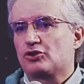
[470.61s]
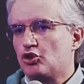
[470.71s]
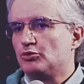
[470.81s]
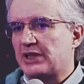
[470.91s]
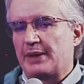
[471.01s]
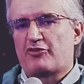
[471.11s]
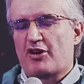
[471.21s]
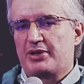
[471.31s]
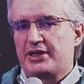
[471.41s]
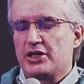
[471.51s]
home type
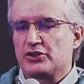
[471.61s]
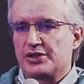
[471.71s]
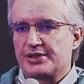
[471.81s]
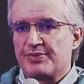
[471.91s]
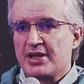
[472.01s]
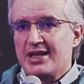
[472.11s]
applications.